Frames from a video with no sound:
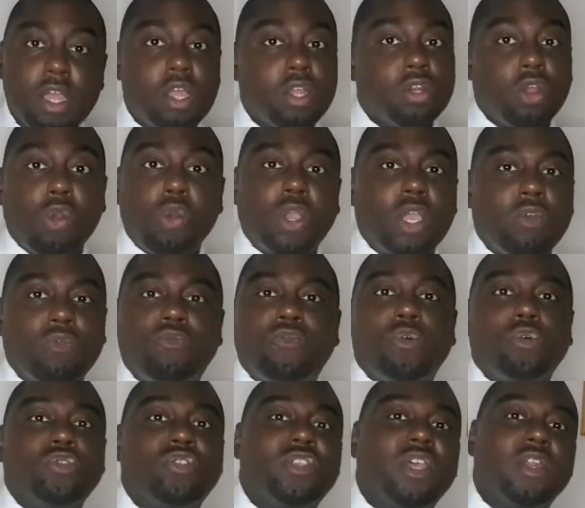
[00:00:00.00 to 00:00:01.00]
Don't give
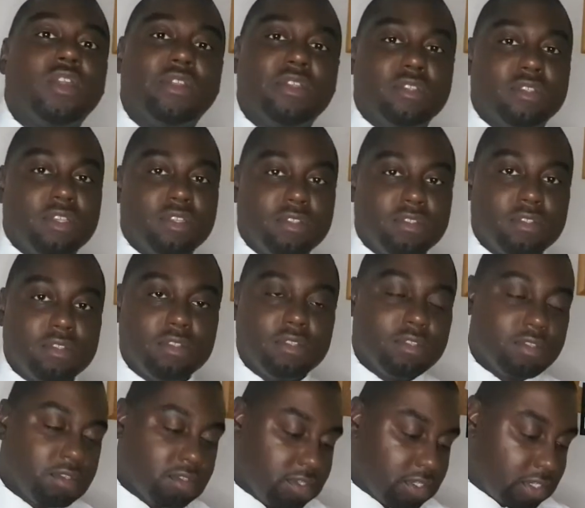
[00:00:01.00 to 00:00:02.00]
full sentences.
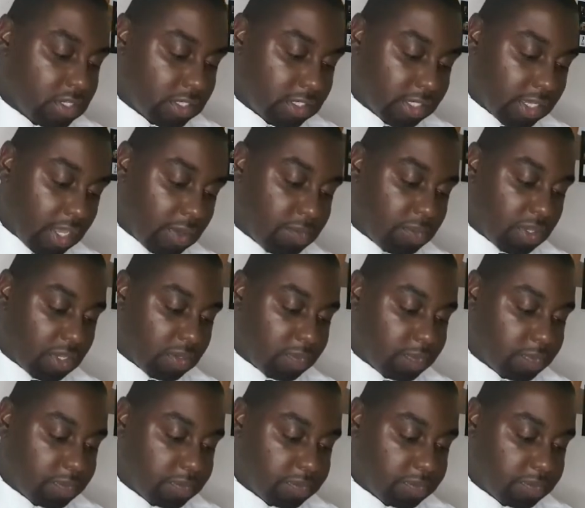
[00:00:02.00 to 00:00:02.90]
Get me?